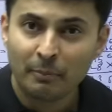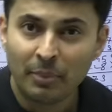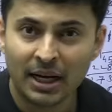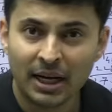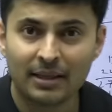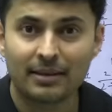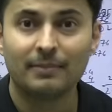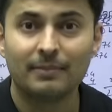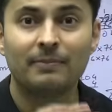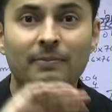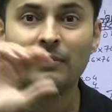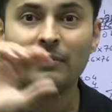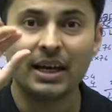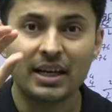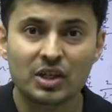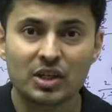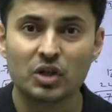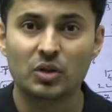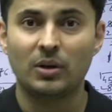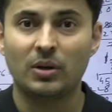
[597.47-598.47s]
but
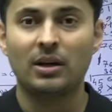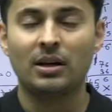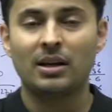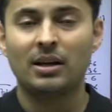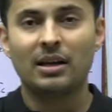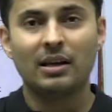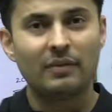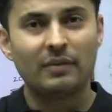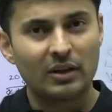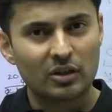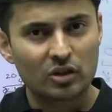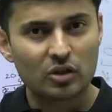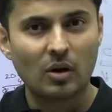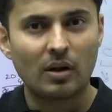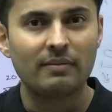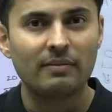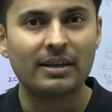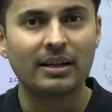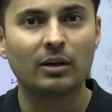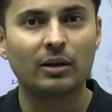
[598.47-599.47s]
make sure if you're
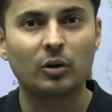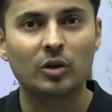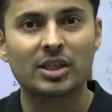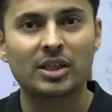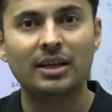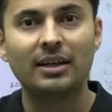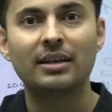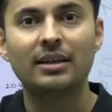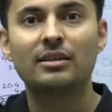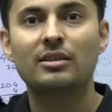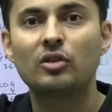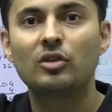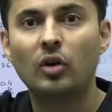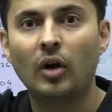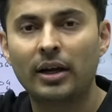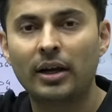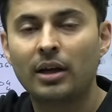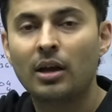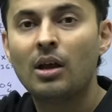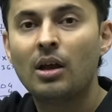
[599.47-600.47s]
solving a question it is
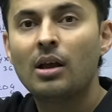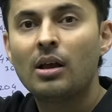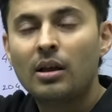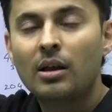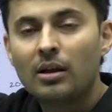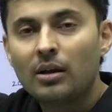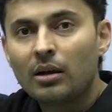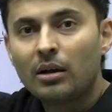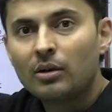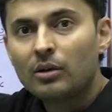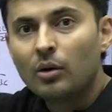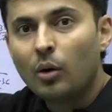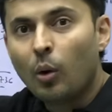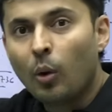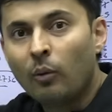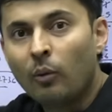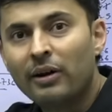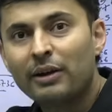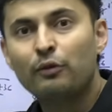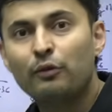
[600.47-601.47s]
not
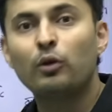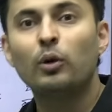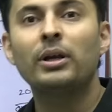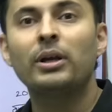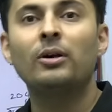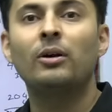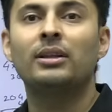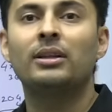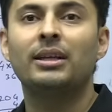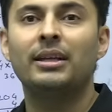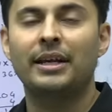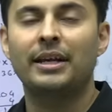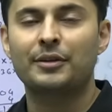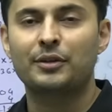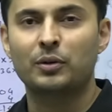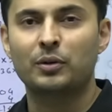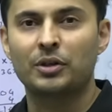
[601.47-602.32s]
overflowing on the next